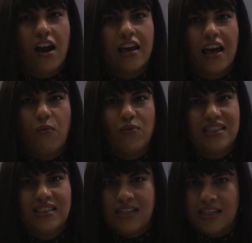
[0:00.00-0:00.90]
Like, it
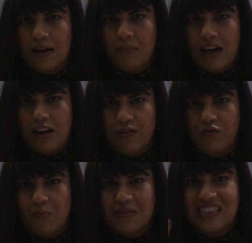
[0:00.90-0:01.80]
was sitting in my
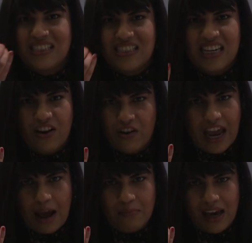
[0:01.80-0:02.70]
living room
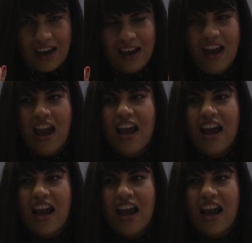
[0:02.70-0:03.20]
staring at me